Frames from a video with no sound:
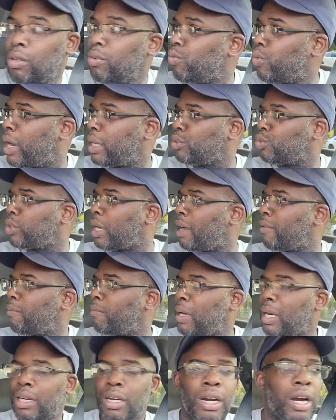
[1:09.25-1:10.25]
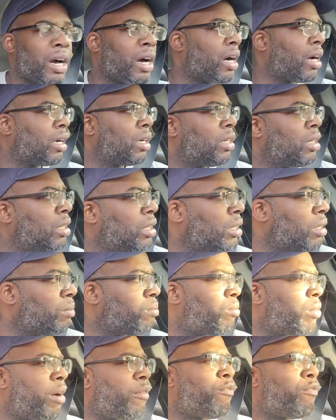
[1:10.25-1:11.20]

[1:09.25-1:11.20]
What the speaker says: while driving my car, my